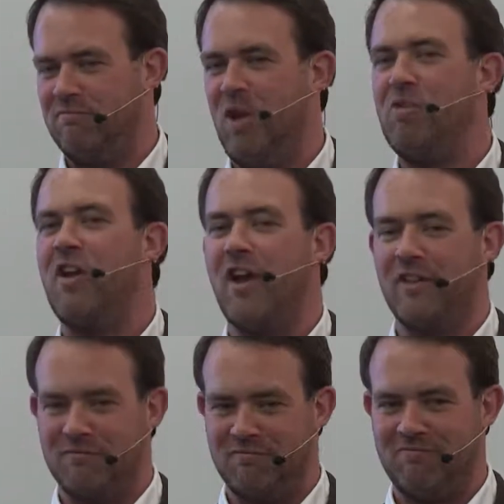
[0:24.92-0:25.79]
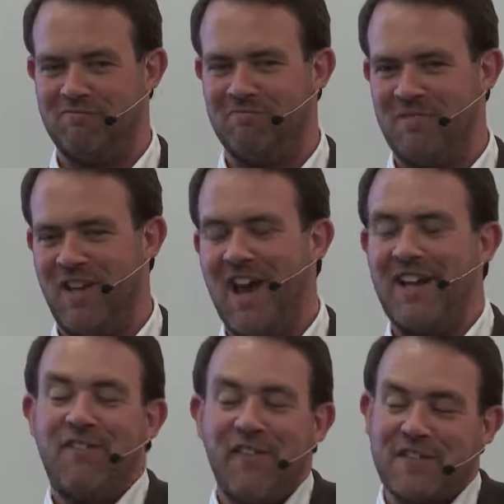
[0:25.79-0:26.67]
Okay.
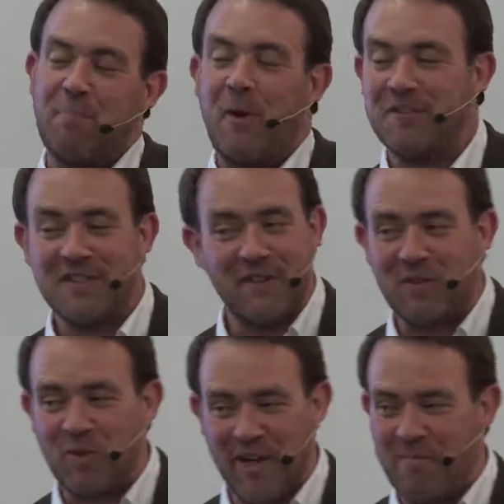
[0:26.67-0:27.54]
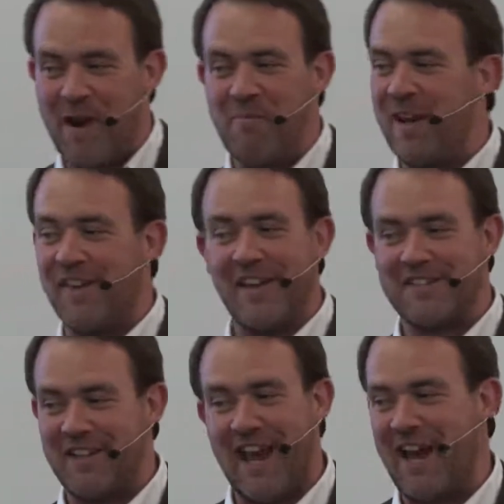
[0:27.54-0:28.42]
And if it's a positive tweet about me,
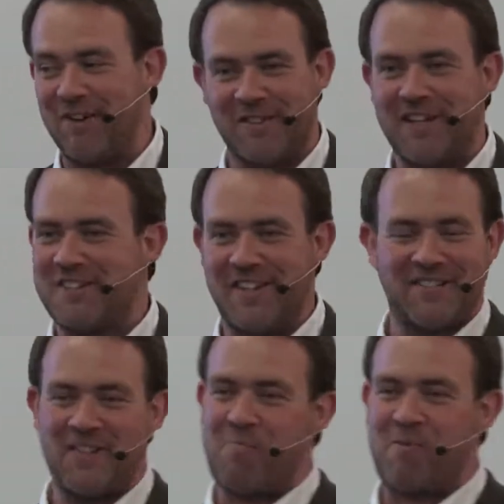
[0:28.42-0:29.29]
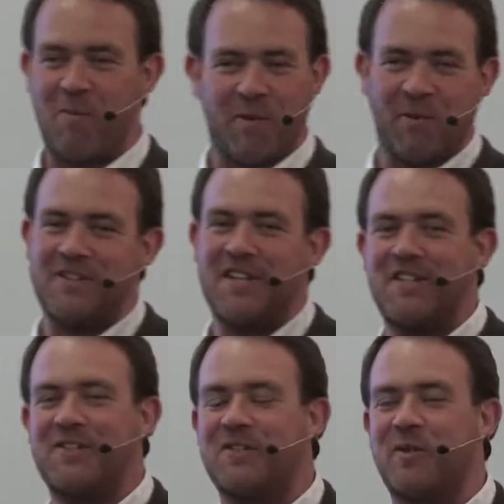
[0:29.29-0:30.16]
that's allowed. That's no problem.
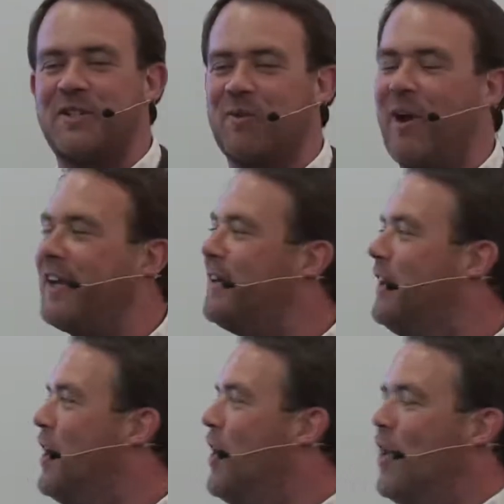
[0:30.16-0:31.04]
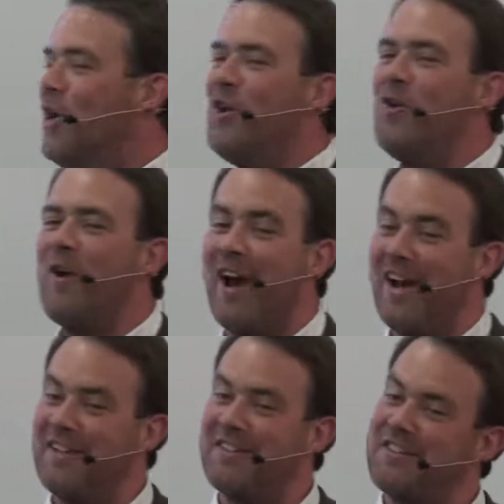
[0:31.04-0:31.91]
Continue to tweet away.
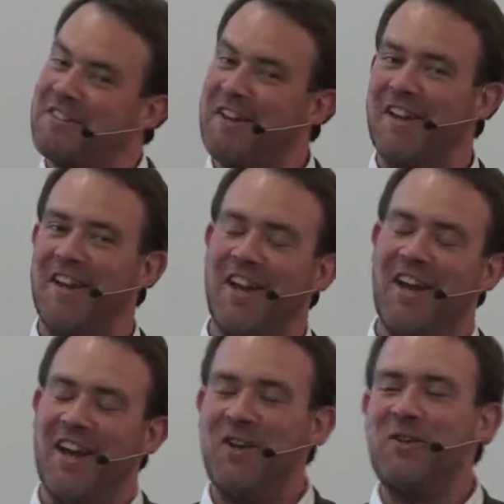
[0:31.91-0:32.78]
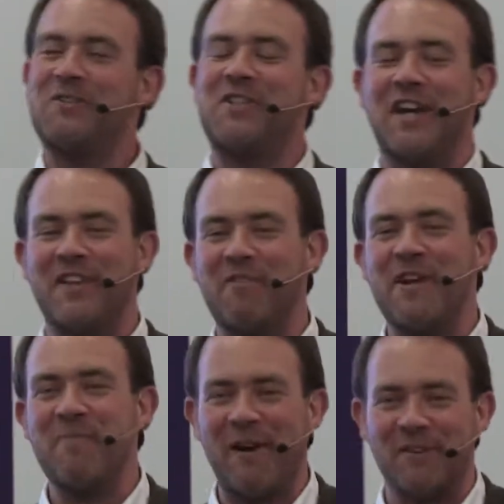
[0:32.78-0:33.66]
Who's checked their
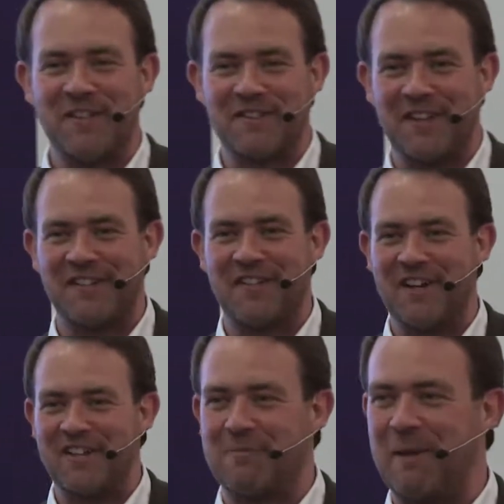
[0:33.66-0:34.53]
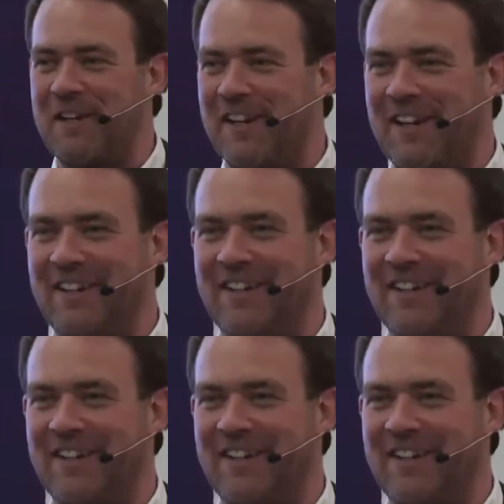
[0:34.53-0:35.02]
email since I started speaking?